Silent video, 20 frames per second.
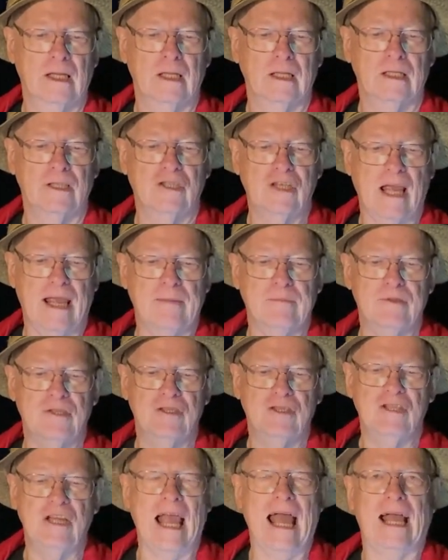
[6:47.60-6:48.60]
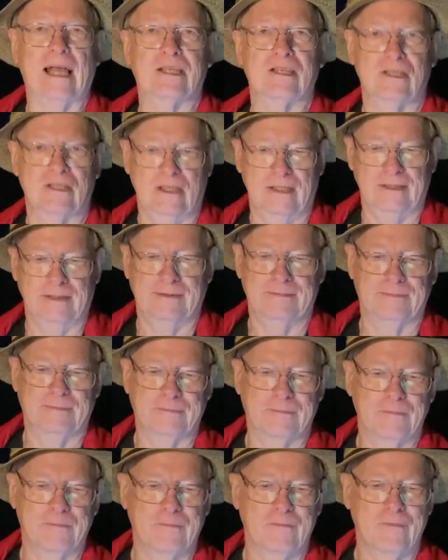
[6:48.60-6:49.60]
James Jackson
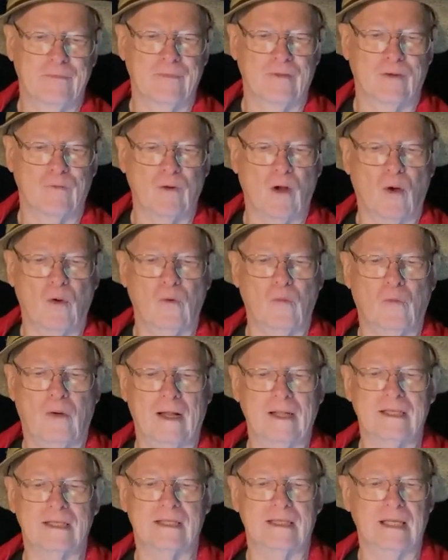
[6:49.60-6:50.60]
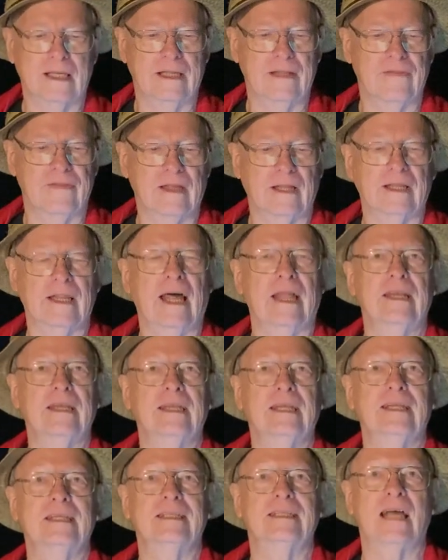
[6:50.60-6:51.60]
wrote once in the
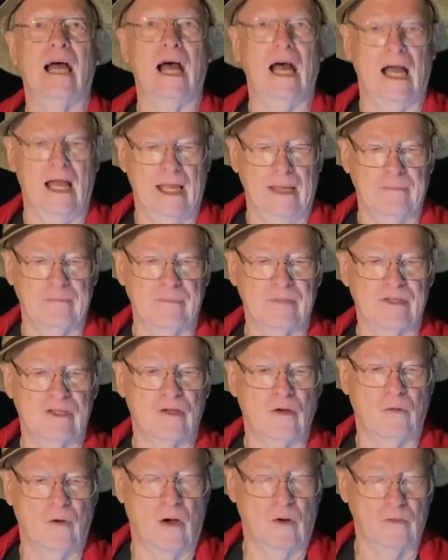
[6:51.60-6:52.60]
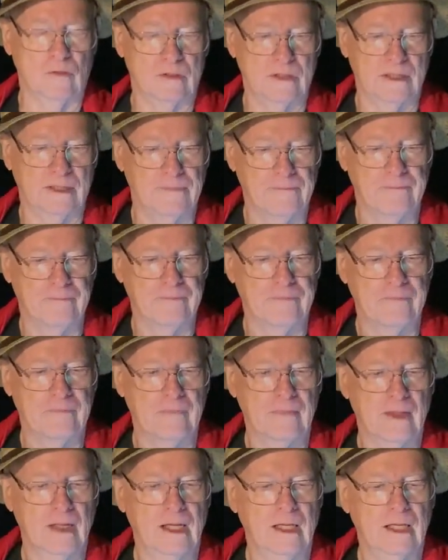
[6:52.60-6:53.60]
London Times, quote,
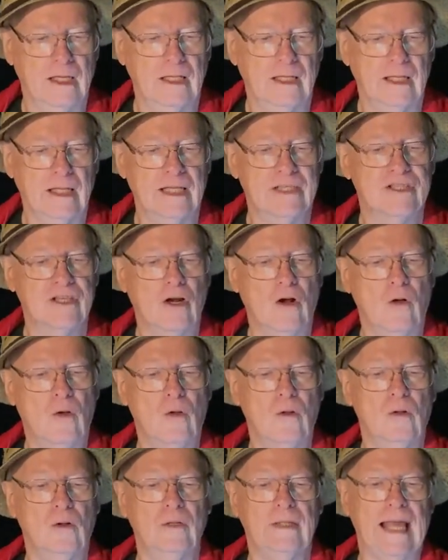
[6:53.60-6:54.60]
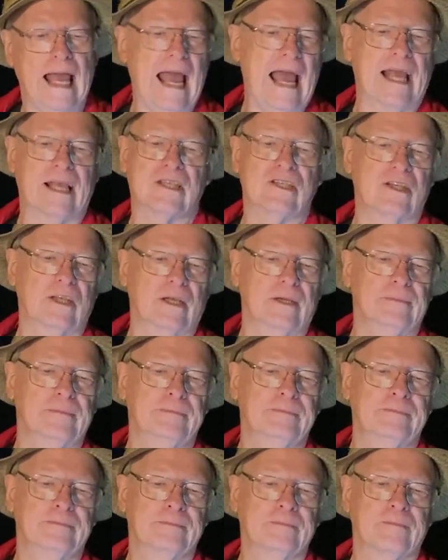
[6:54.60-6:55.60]
"It's an old
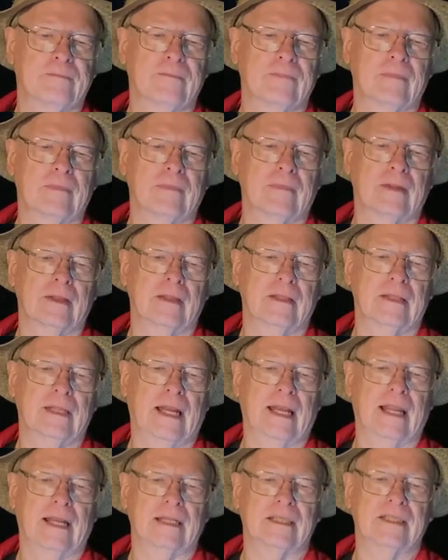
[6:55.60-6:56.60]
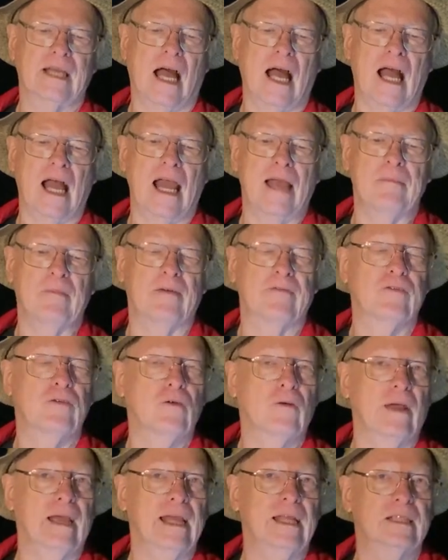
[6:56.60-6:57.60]
axiom that at a time of
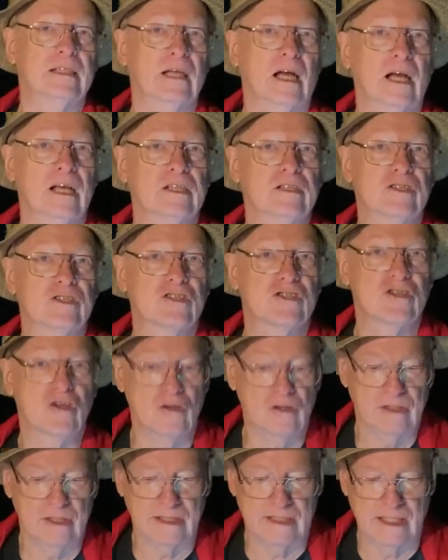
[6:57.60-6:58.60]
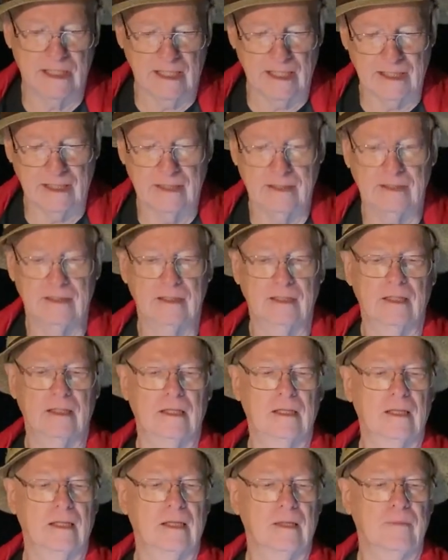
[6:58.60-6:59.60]
great uncertainty,
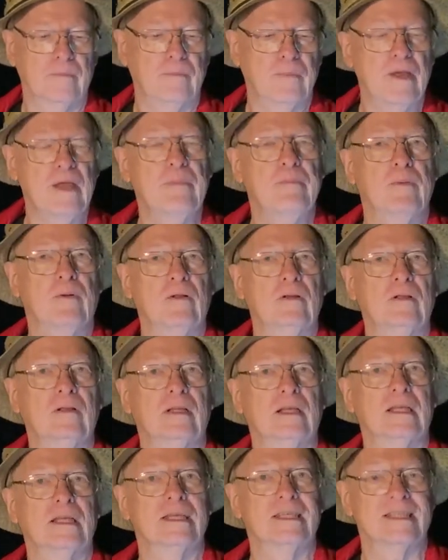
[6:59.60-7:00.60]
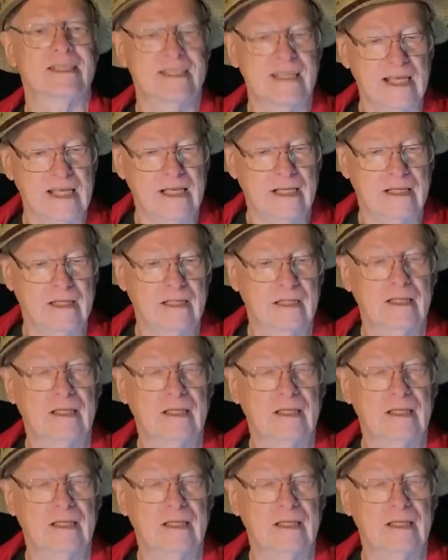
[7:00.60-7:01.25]
people seek